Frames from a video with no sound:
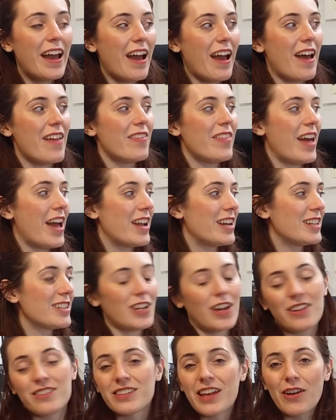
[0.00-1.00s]
and then it
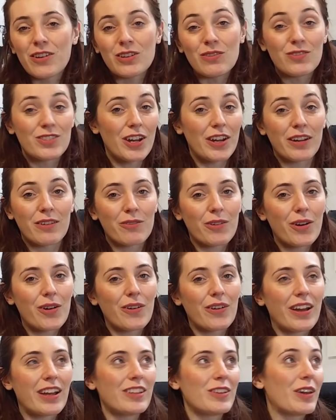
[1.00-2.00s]
turns out you've done it
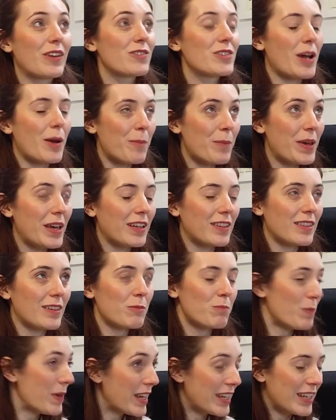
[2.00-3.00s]
wrong and you have to
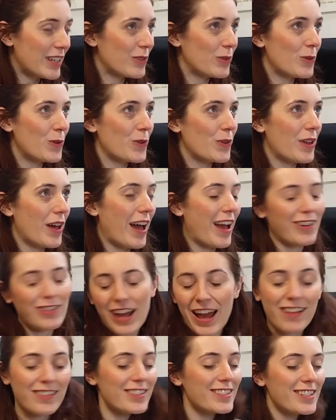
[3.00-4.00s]
unpick it all and
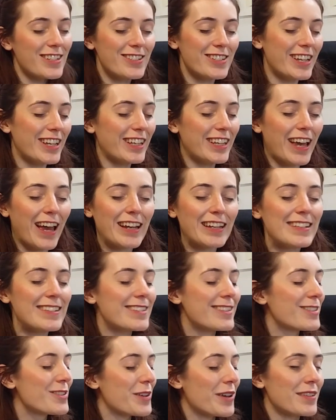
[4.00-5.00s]
hand stitch it again.
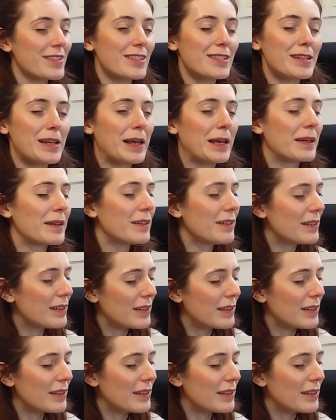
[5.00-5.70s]
It's just like,